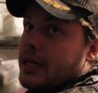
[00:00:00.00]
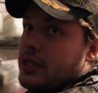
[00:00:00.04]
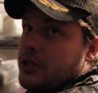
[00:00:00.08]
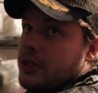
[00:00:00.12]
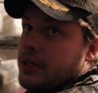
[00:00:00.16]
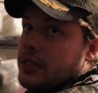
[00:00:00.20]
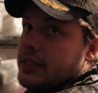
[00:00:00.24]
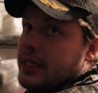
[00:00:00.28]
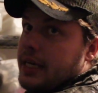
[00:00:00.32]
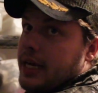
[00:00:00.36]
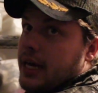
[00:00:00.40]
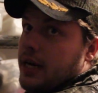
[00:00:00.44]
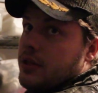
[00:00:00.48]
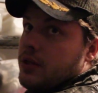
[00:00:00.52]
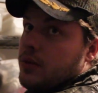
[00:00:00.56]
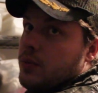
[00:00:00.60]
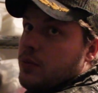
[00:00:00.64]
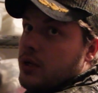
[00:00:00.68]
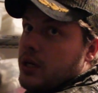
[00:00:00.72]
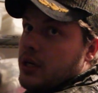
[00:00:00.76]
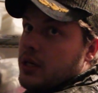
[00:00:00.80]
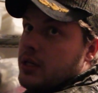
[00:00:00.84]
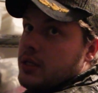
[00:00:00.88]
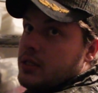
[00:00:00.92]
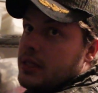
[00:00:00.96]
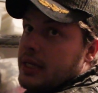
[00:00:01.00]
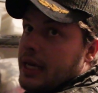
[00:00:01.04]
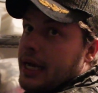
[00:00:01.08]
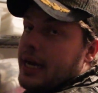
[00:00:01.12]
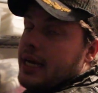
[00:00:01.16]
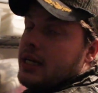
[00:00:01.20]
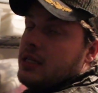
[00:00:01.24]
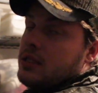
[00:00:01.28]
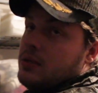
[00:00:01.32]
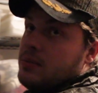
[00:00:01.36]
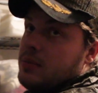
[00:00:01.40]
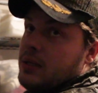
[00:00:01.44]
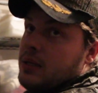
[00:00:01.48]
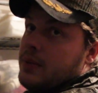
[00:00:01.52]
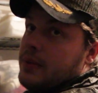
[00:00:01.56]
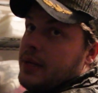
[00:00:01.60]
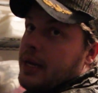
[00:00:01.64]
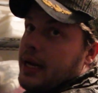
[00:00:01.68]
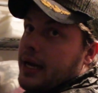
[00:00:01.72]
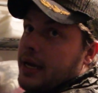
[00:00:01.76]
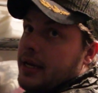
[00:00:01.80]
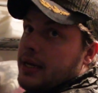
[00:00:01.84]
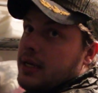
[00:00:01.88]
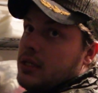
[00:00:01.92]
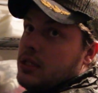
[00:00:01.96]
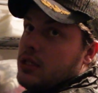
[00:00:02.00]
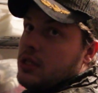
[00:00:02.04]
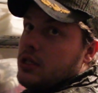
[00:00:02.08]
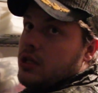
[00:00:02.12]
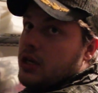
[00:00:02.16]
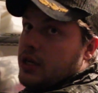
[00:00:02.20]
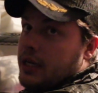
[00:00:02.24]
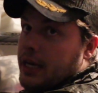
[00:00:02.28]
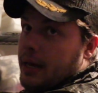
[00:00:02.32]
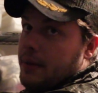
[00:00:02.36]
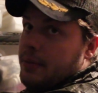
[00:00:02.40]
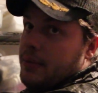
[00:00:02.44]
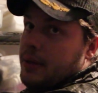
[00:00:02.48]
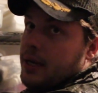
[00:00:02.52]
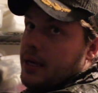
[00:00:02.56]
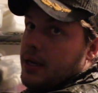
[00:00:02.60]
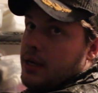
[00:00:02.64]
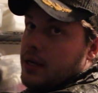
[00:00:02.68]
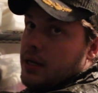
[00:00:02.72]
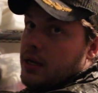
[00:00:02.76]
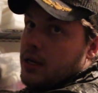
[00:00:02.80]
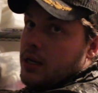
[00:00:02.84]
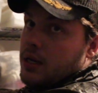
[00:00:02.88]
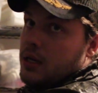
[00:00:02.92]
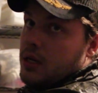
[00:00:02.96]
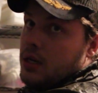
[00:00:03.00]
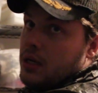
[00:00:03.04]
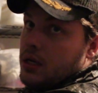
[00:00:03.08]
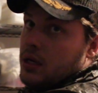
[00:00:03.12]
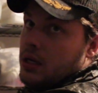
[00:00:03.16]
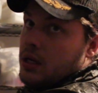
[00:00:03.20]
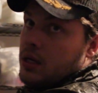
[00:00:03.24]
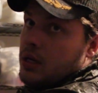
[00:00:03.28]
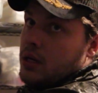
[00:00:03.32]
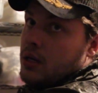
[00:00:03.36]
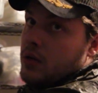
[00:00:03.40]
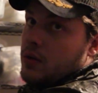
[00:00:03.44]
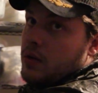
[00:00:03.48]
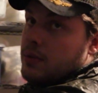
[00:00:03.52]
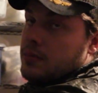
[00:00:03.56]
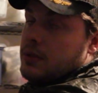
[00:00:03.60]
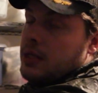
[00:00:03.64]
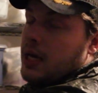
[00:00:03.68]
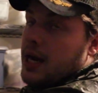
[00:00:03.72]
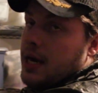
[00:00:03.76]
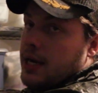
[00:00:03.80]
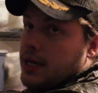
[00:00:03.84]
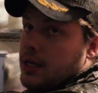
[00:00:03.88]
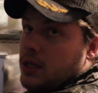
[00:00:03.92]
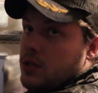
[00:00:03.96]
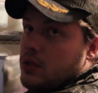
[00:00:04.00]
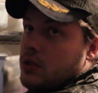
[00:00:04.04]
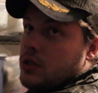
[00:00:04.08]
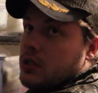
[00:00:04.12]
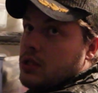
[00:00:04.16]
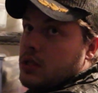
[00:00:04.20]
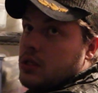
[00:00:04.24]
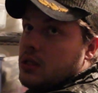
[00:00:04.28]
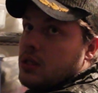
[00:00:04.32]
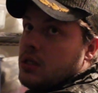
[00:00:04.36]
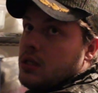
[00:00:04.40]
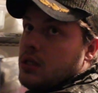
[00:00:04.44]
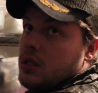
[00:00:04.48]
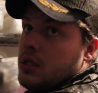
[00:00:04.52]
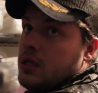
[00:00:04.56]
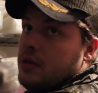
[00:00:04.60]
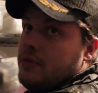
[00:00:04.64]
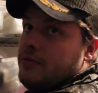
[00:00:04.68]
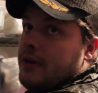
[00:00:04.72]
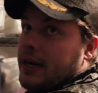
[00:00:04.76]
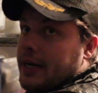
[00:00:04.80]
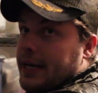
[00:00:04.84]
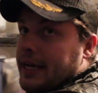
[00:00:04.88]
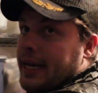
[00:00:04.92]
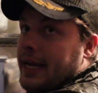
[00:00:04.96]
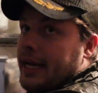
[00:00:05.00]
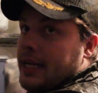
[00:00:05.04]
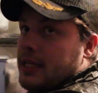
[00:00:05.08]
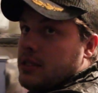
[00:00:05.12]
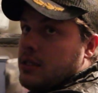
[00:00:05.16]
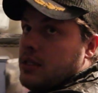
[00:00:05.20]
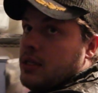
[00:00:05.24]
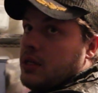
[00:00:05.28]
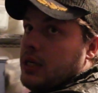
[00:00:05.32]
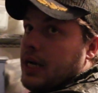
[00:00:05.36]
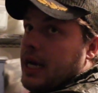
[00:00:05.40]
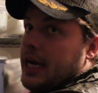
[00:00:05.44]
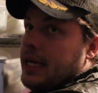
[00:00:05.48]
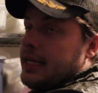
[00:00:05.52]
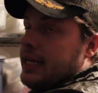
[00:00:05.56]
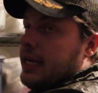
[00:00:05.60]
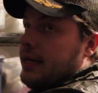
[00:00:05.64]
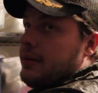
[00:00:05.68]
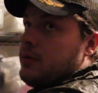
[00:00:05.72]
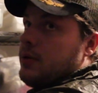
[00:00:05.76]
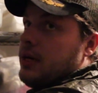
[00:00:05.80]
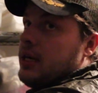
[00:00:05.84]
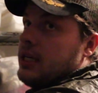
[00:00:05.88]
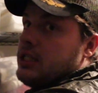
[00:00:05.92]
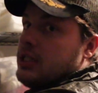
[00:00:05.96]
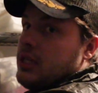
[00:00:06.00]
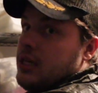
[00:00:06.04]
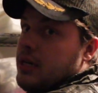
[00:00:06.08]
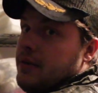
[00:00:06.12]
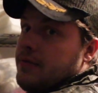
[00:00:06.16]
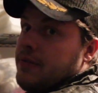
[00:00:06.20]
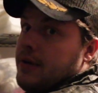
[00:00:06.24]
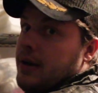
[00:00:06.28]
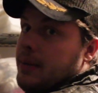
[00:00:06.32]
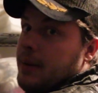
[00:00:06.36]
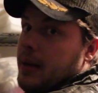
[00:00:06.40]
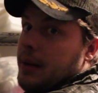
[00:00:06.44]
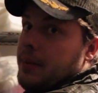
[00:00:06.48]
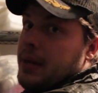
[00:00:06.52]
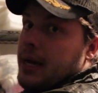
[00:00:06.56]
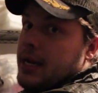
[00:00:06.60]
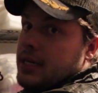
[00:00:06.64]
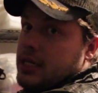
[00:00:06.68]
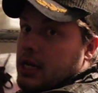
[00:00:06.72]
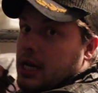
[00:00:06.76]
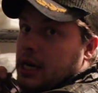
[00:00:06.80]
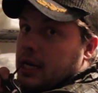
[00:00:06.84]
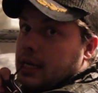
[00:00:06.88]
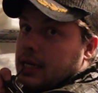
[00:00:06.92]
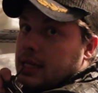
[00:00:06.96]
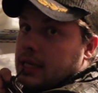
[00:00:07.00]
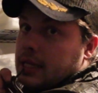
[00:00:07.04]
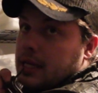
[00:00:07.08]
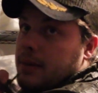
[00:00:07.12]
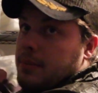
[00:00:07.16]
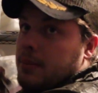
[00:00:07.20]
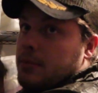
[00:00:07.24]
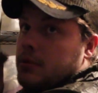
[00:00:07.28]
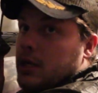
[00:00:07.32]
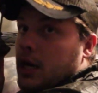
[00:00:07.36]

electricity out in the woods? Answer me when I look at me. When I'm talking to you, just fucking answer the goddamn question. If I'm not talking to them, I'm